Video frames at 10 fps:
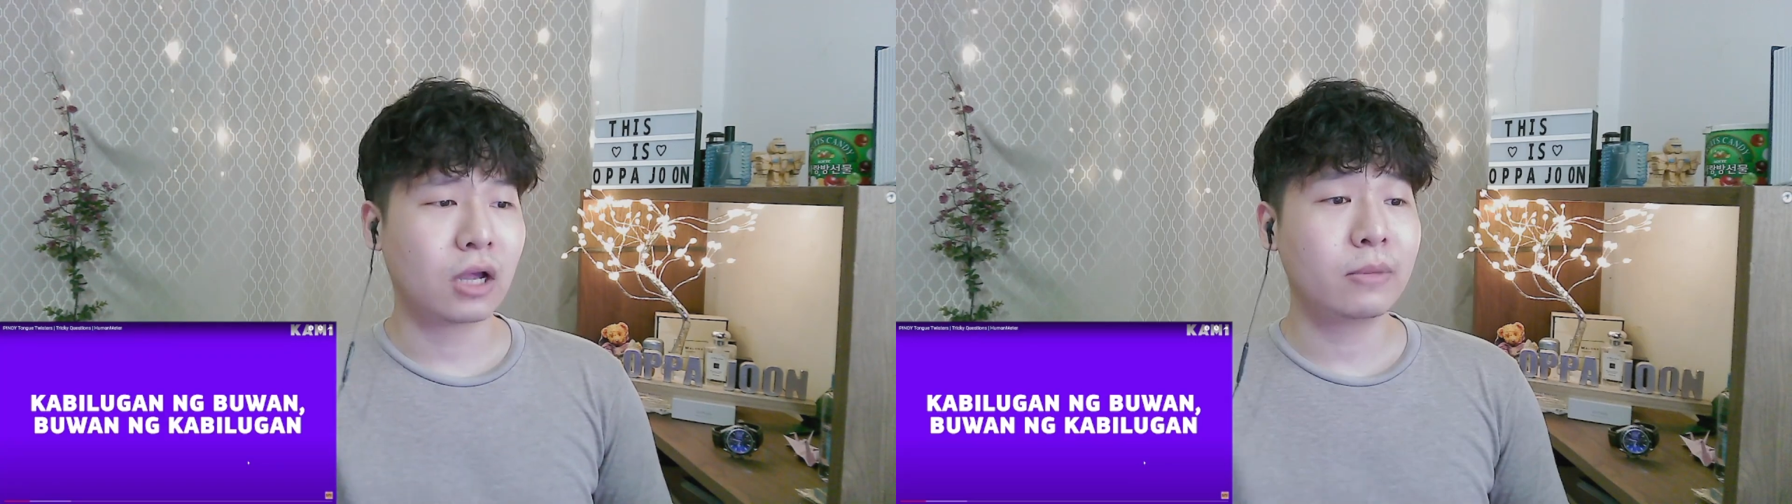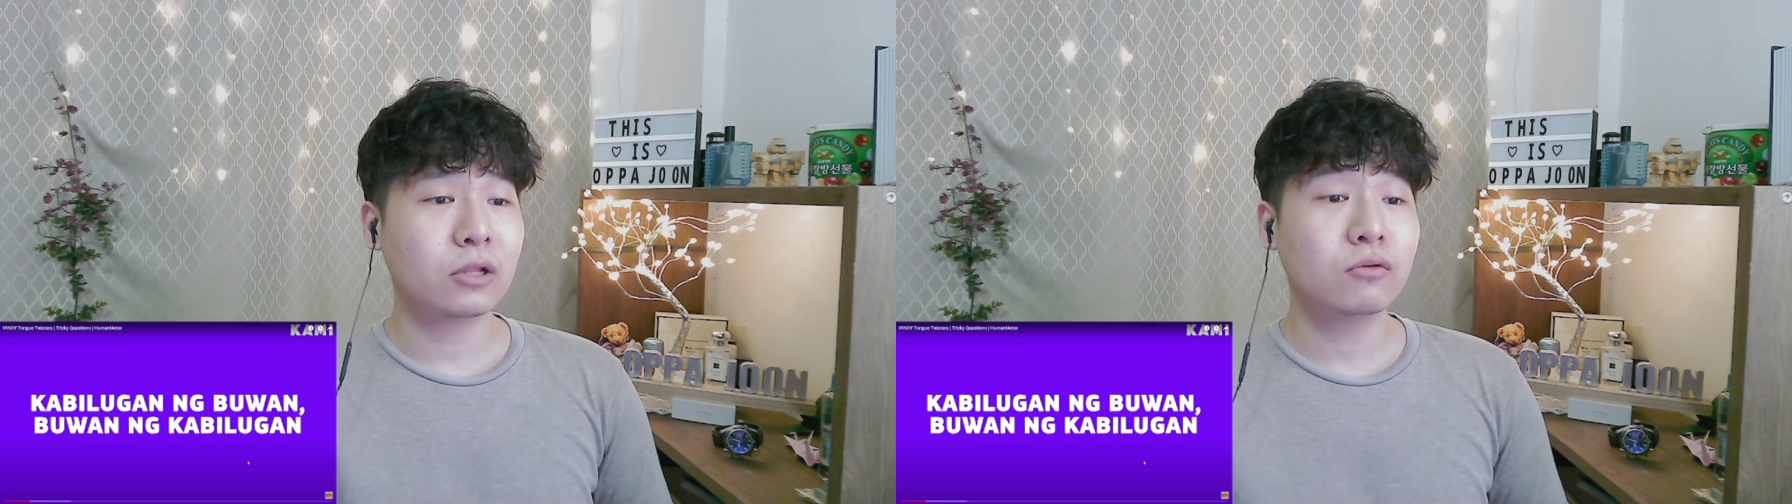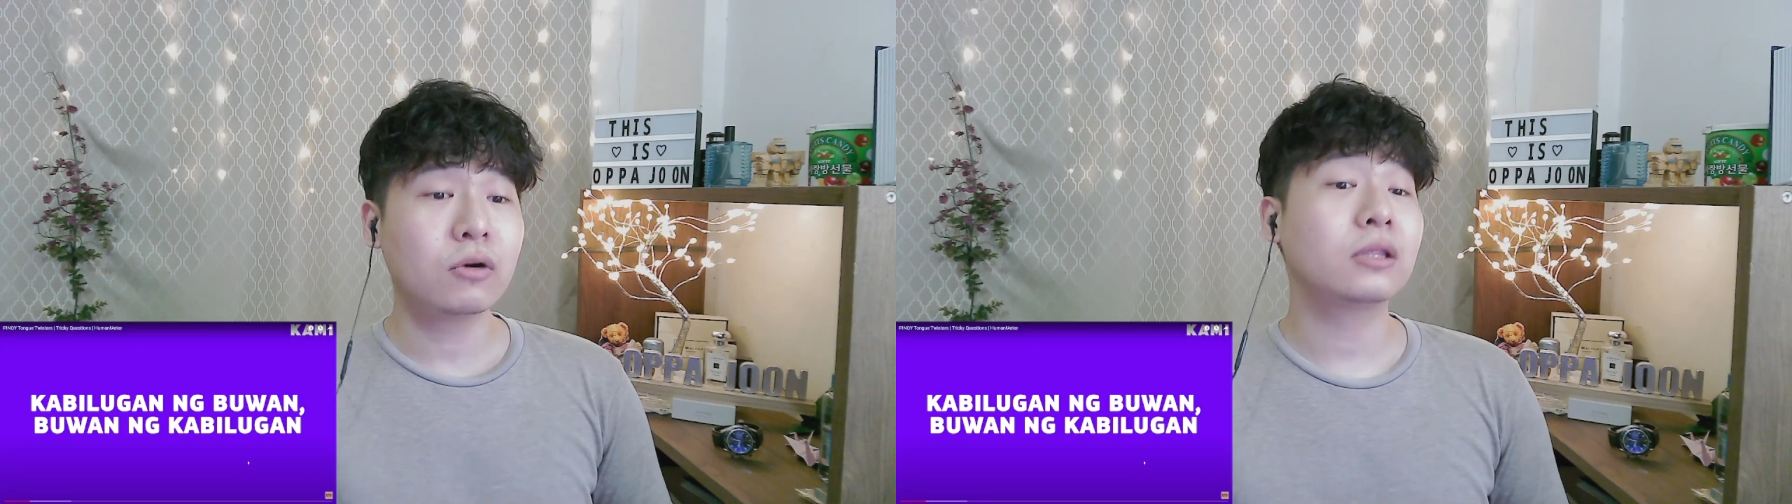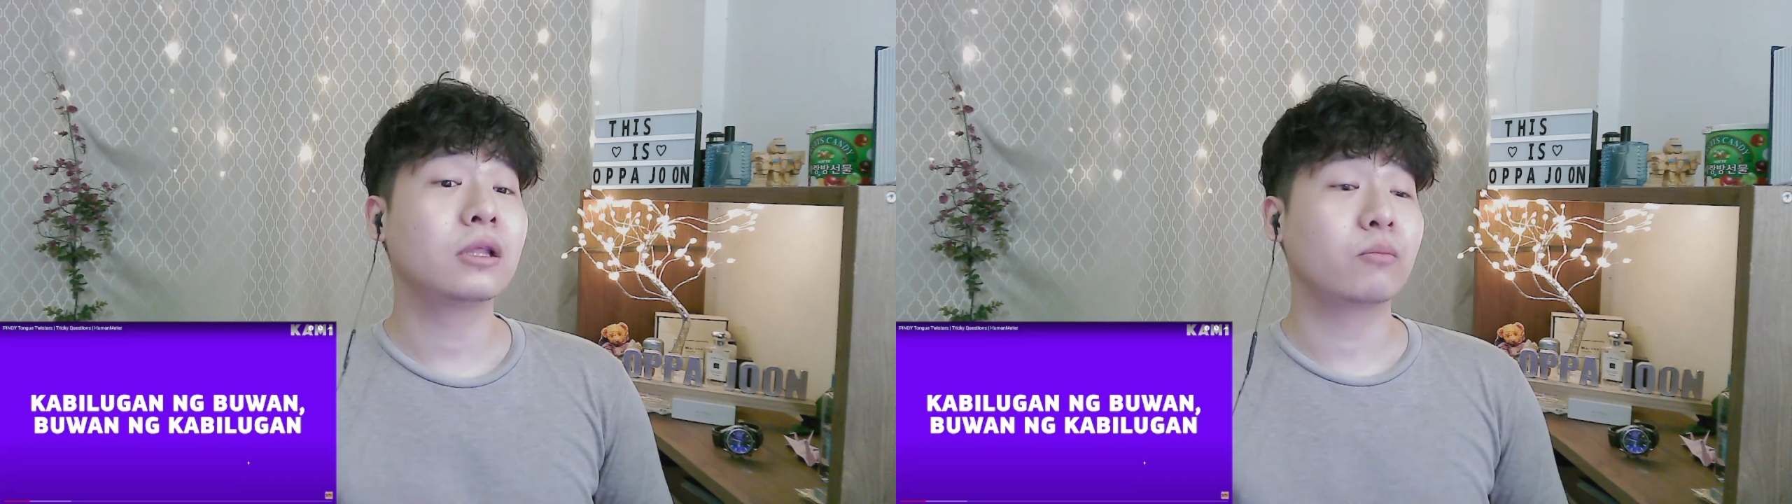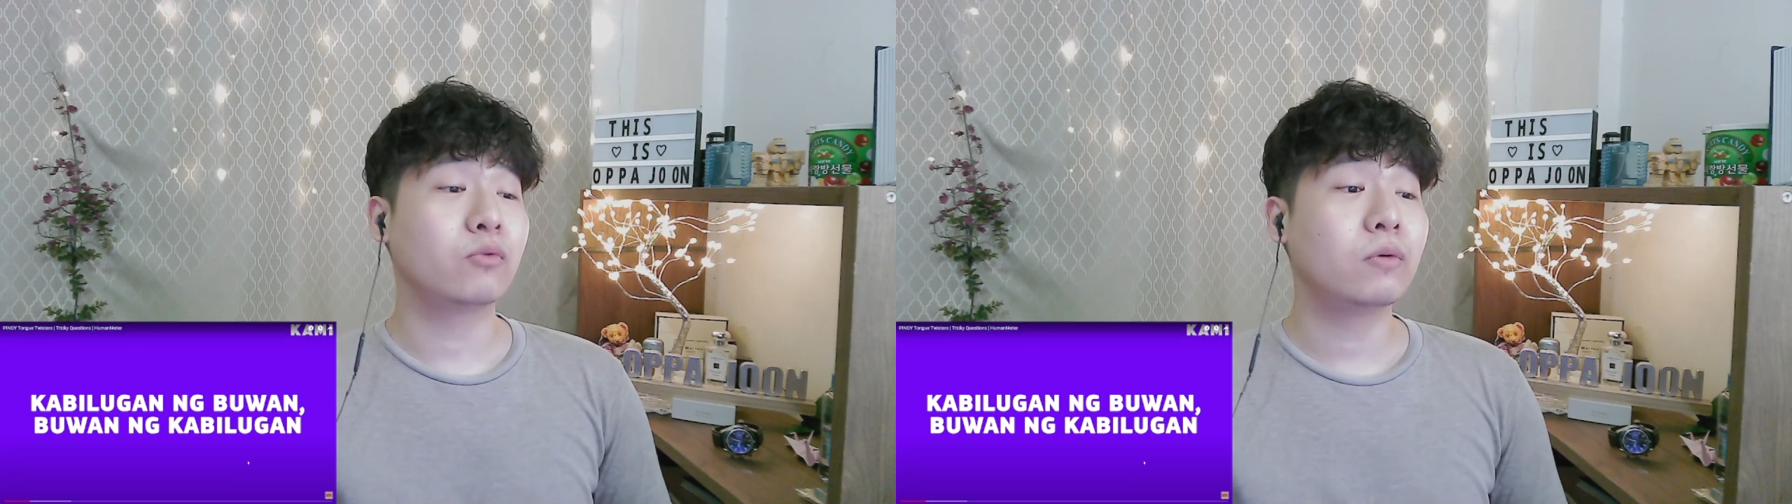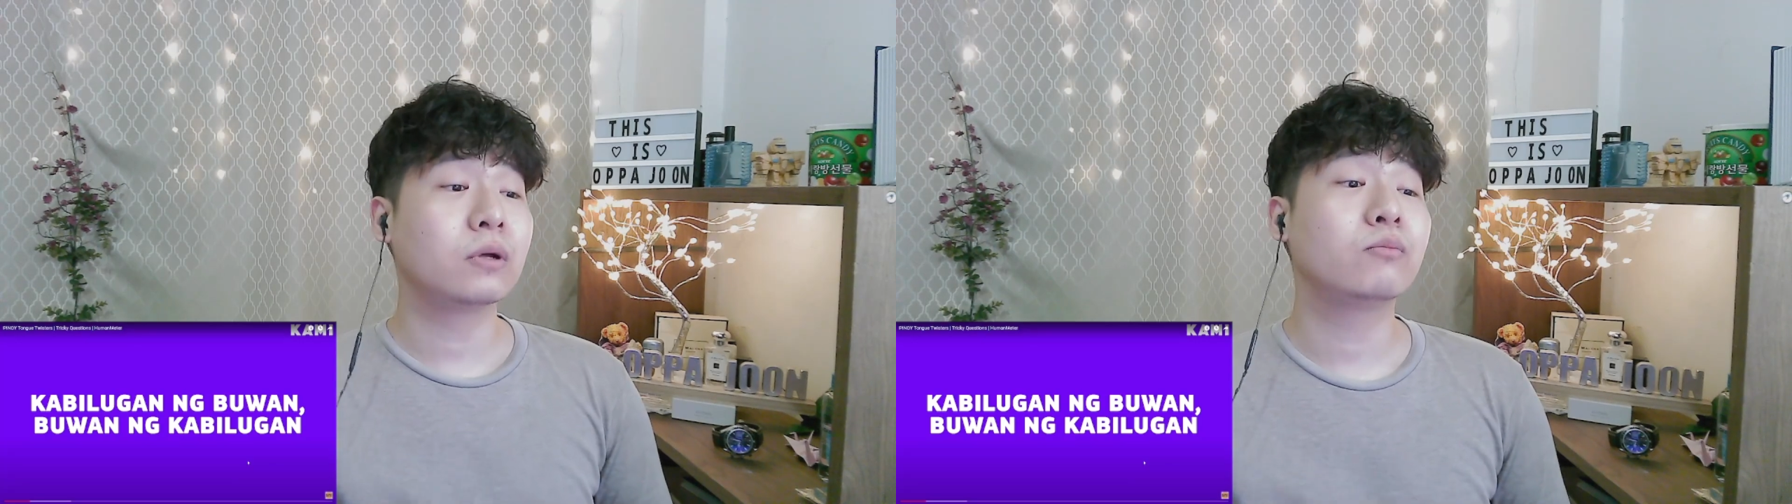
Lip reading: Kabilungan nagbuwan